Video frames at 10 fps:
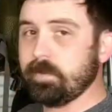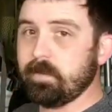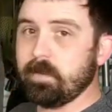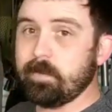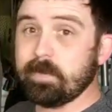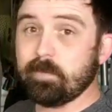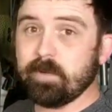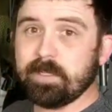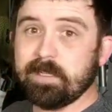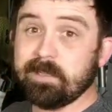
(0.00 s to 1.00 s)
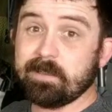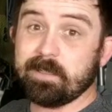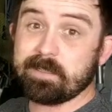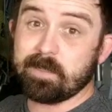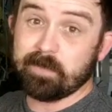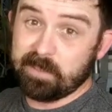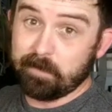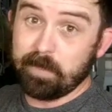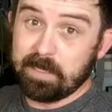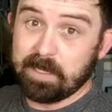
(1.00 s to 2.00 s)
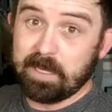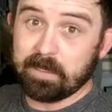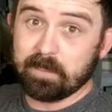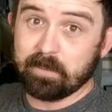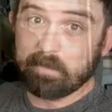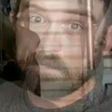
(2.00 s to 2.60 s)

but I'm going to point again, that's something that a bandana can do.